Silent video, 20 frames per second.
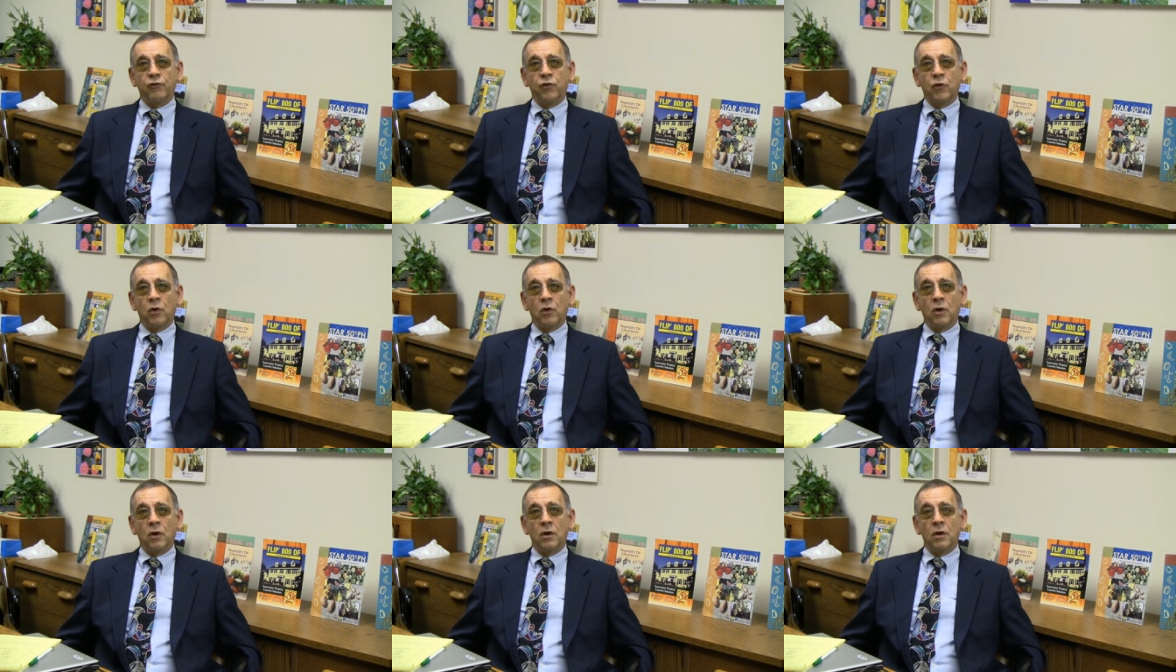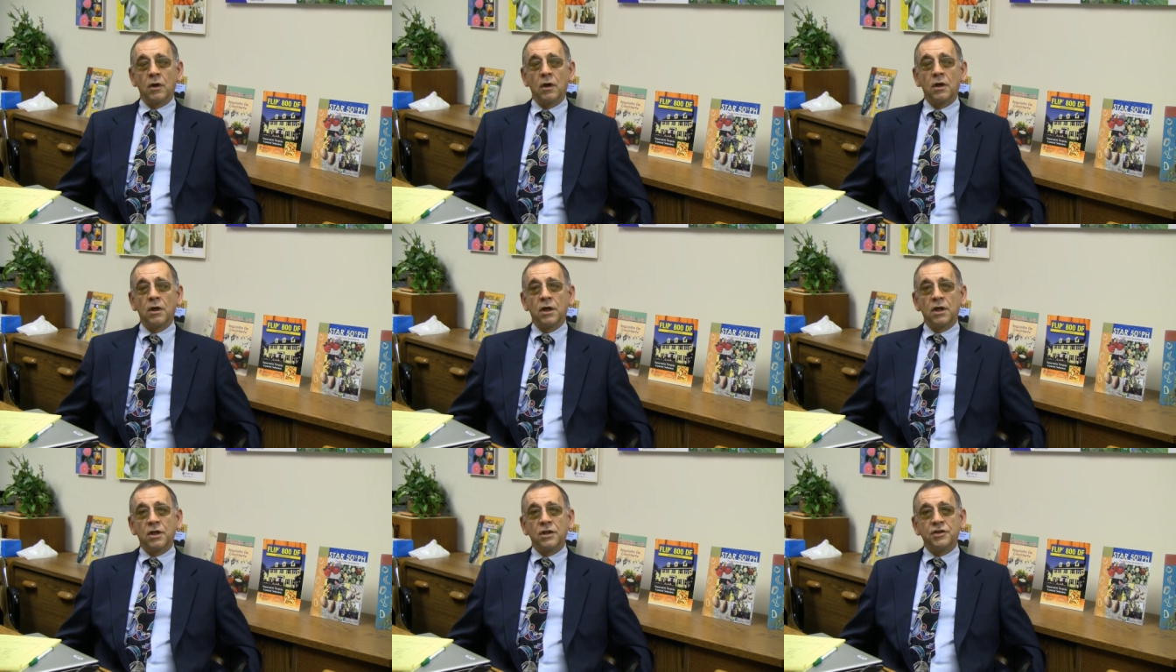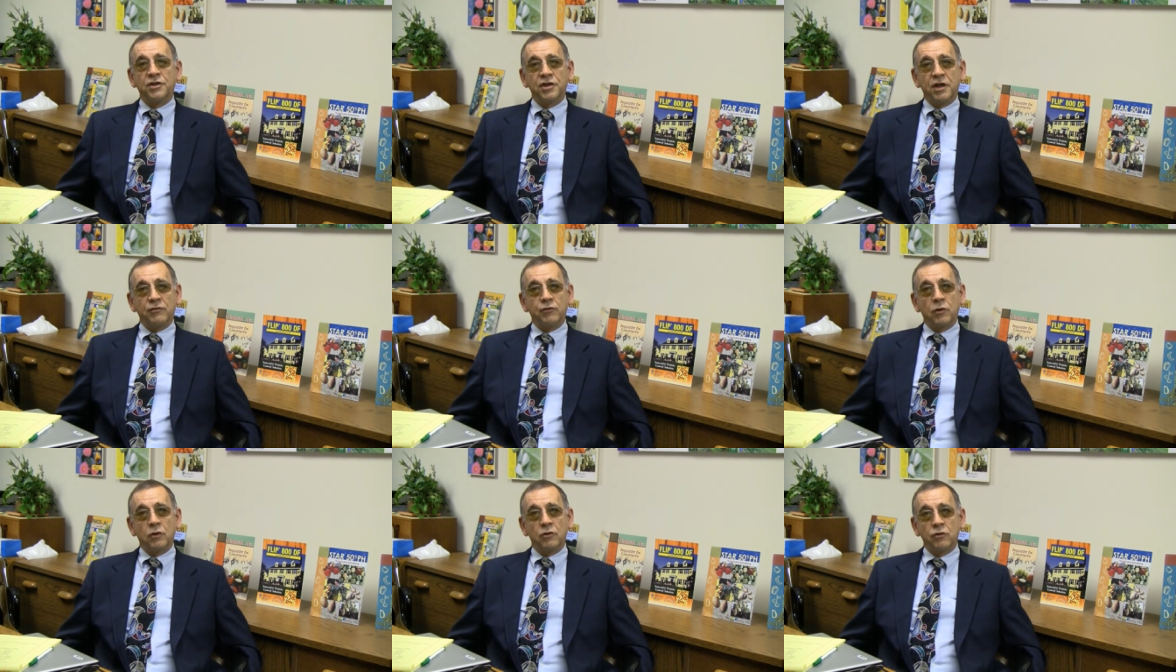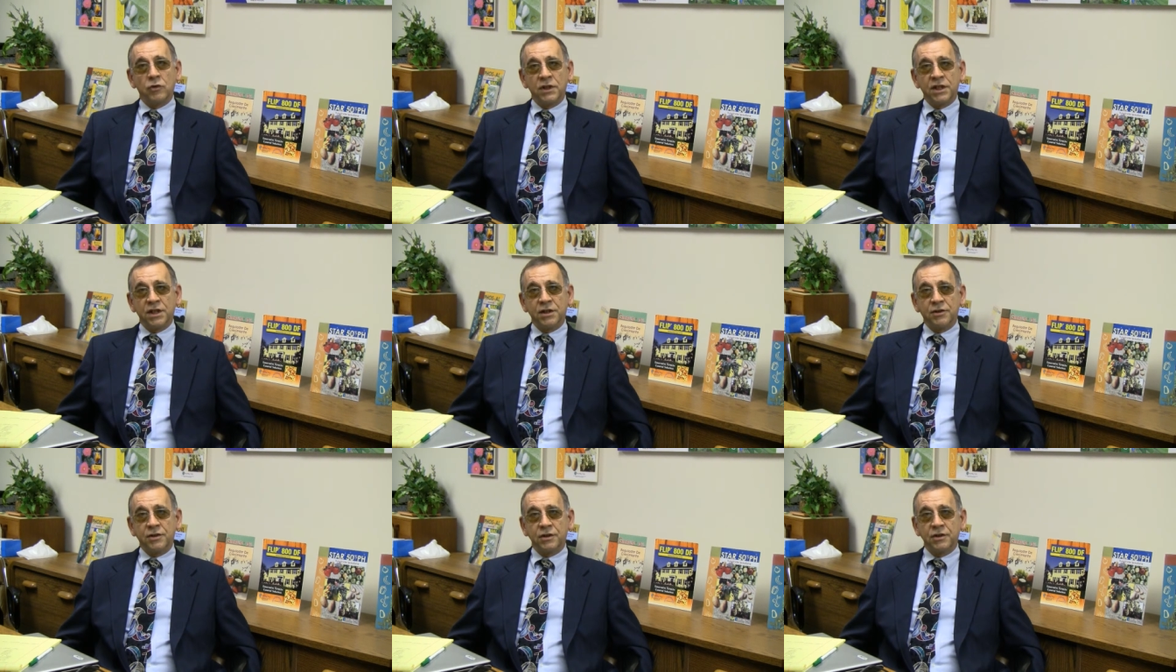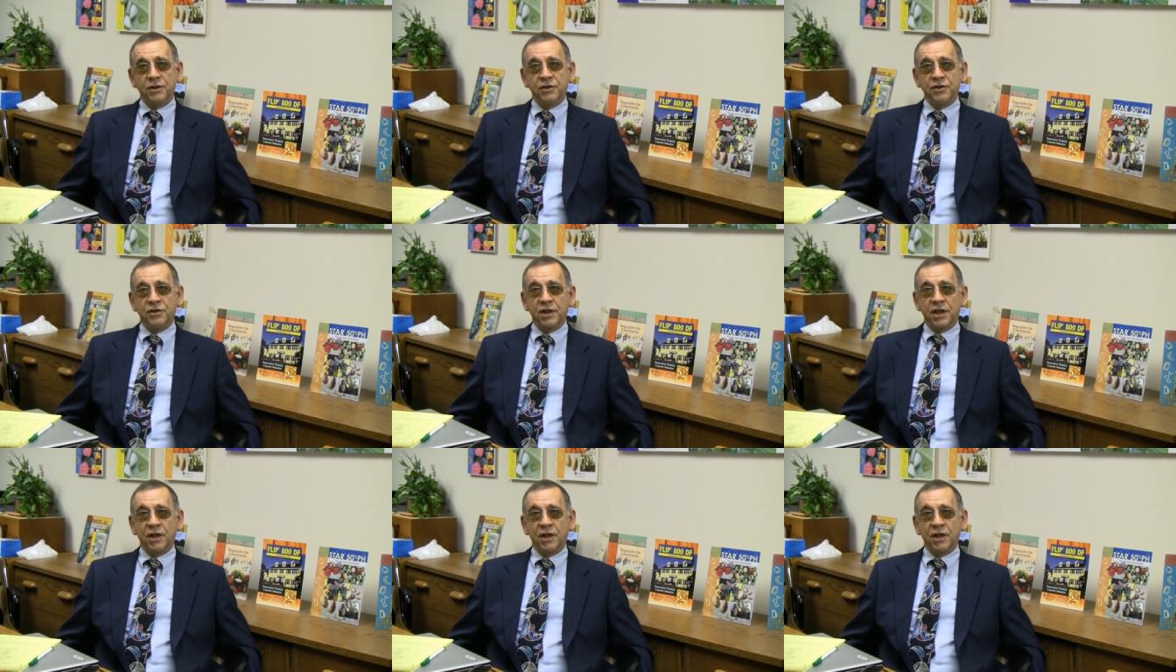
for several reasons.